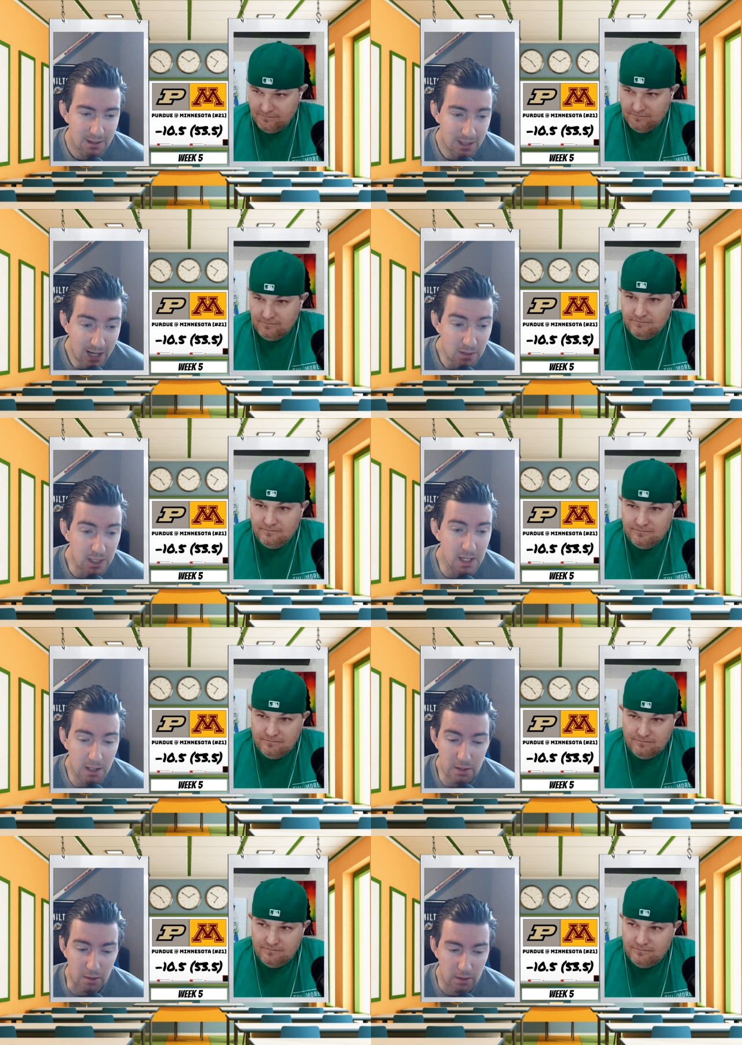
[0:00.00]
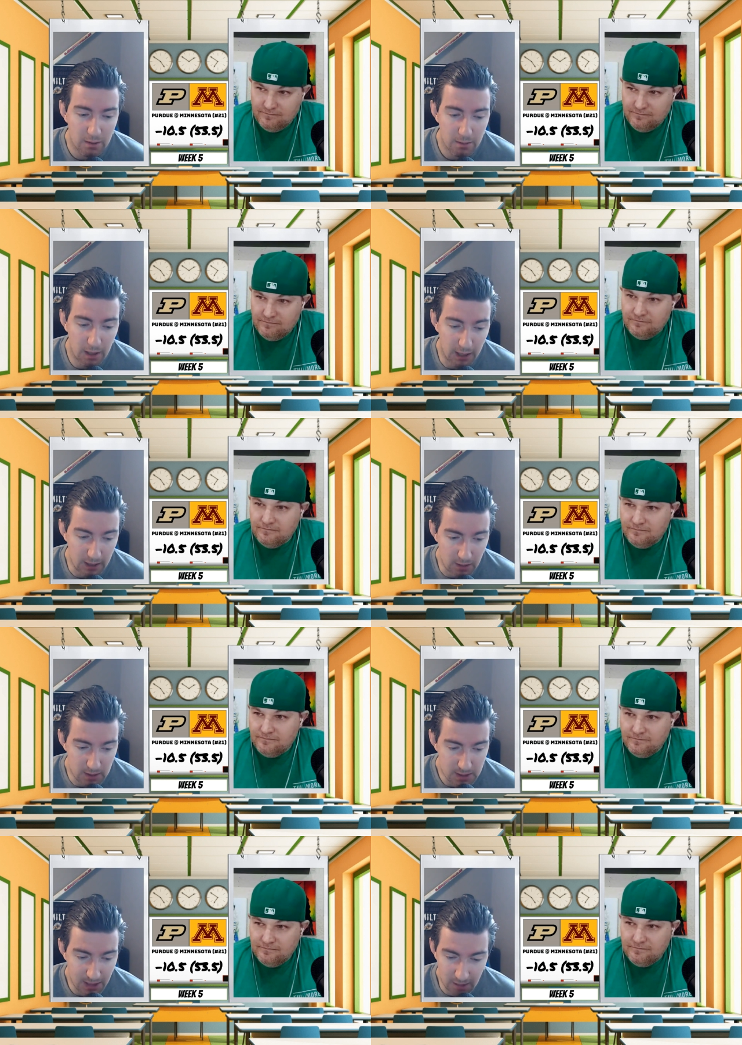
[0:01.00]
Speaker 1: Kind of lean under uh, in
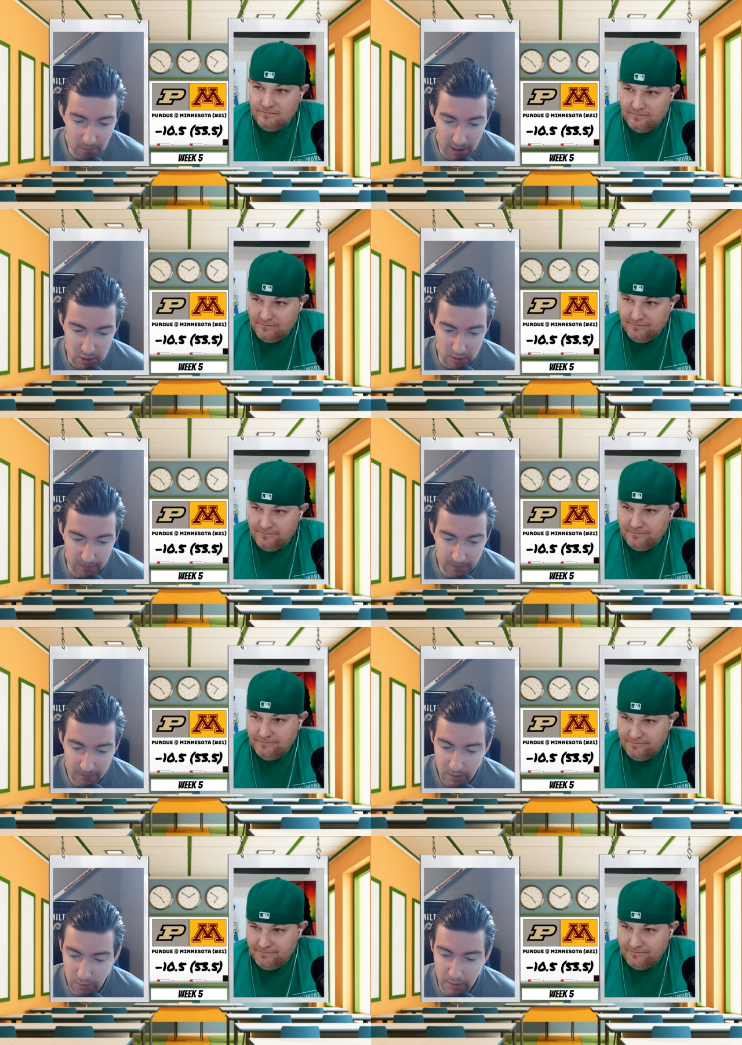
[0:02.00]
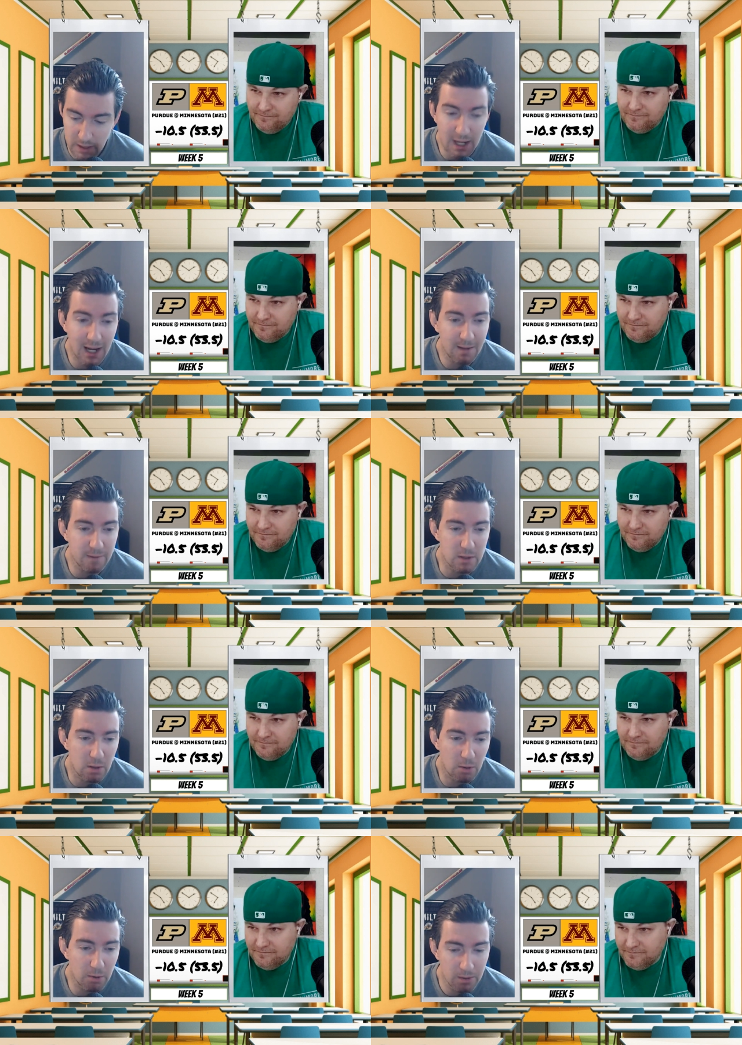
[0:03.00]
this game actually 53 and a half the
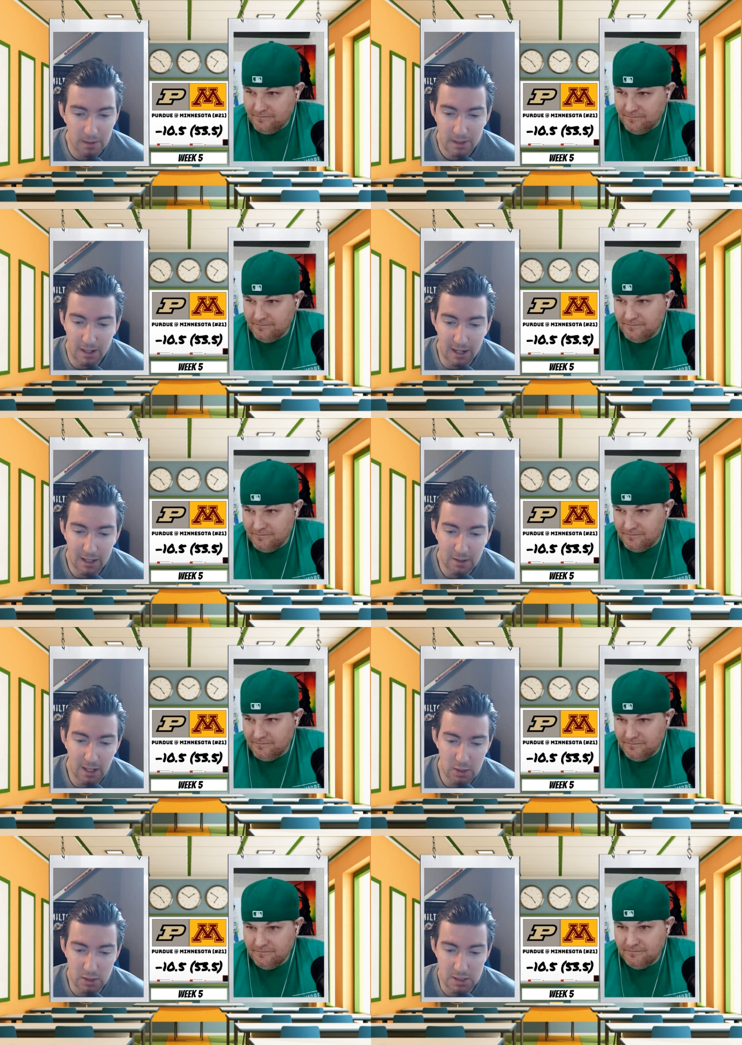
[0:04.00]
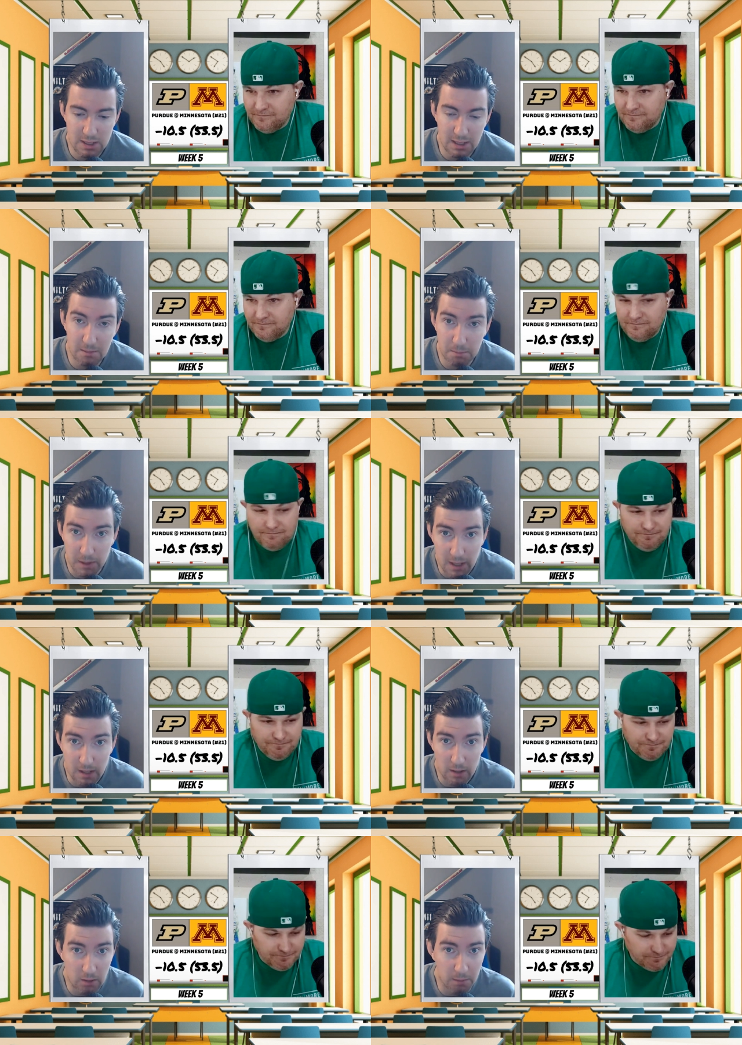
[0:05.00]
total. Uh, I could actually see it
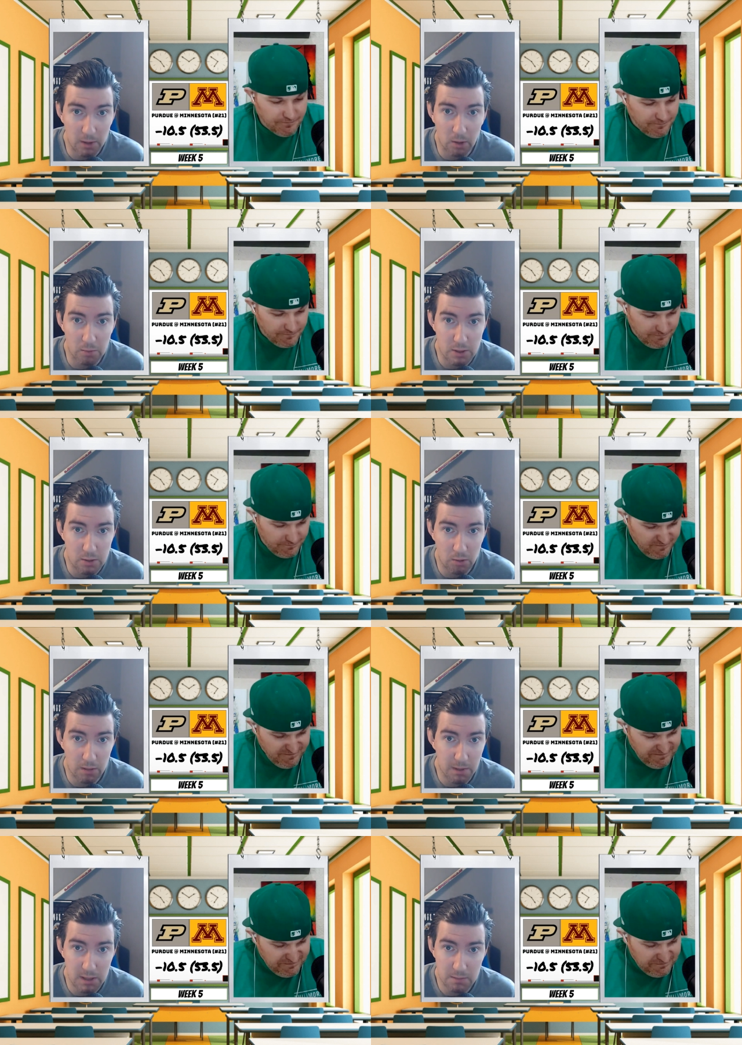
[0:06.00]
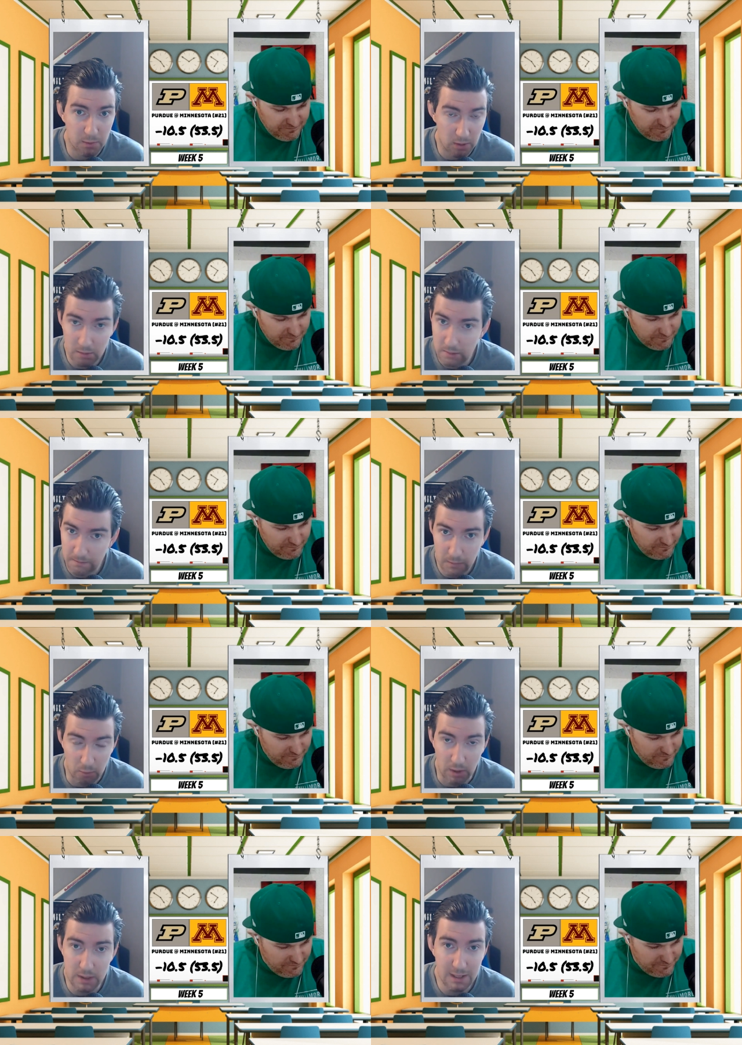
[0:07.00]
being a little bit lower scoring because Purdue
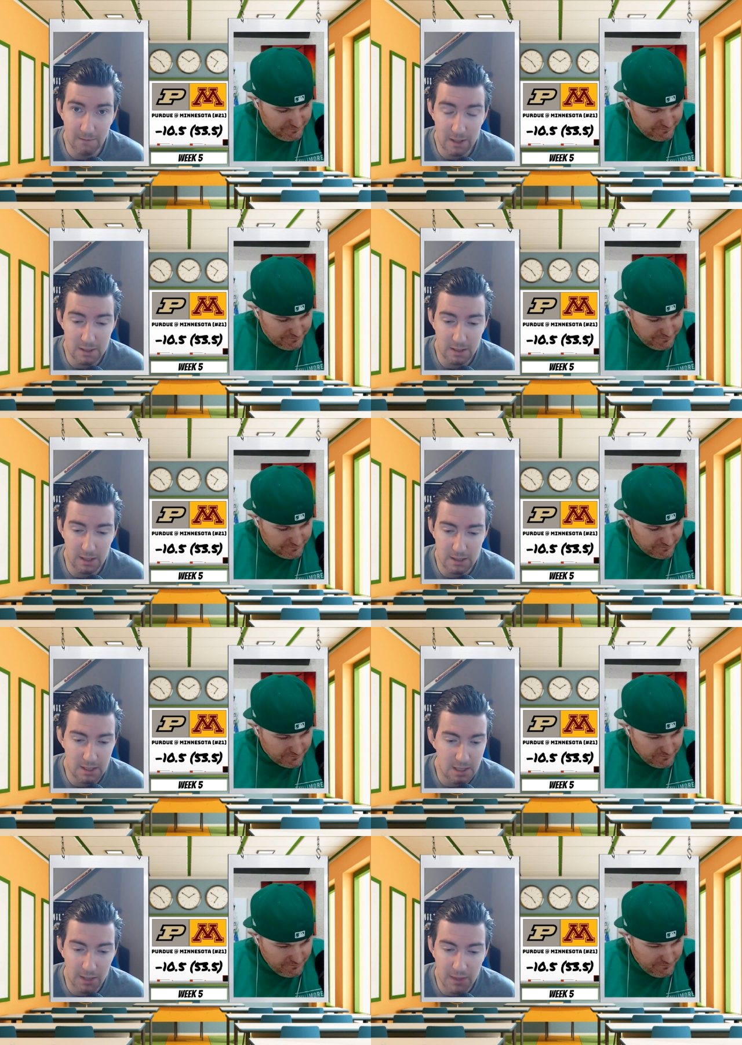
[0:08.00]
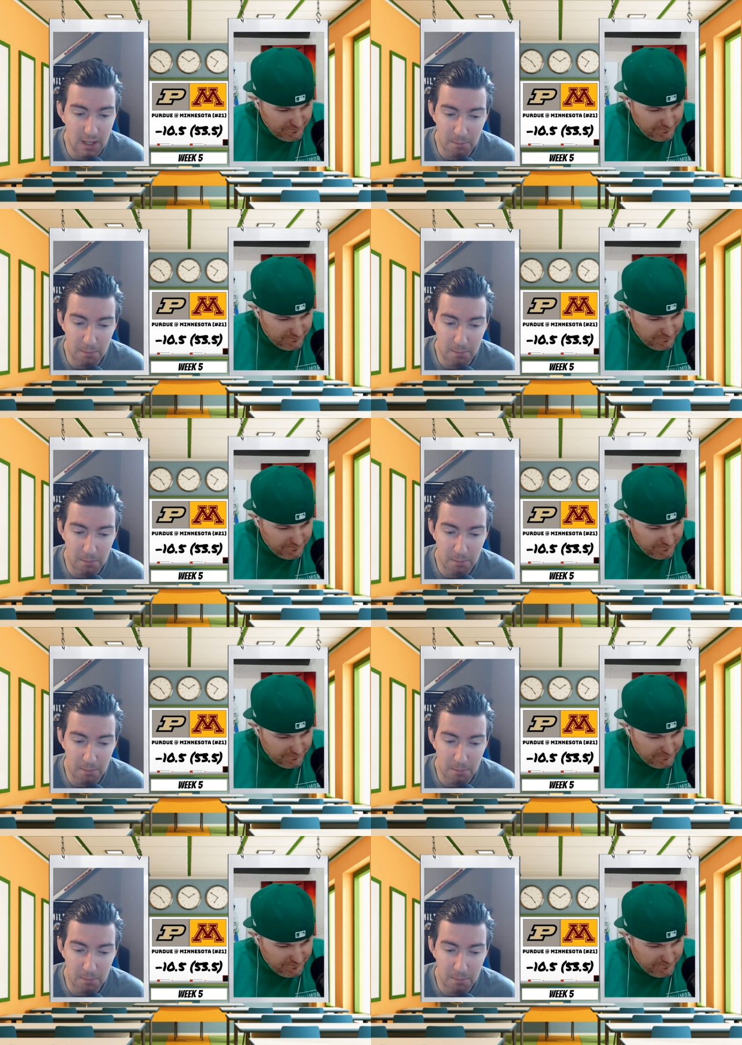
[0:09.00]
the run defense, like I said, is not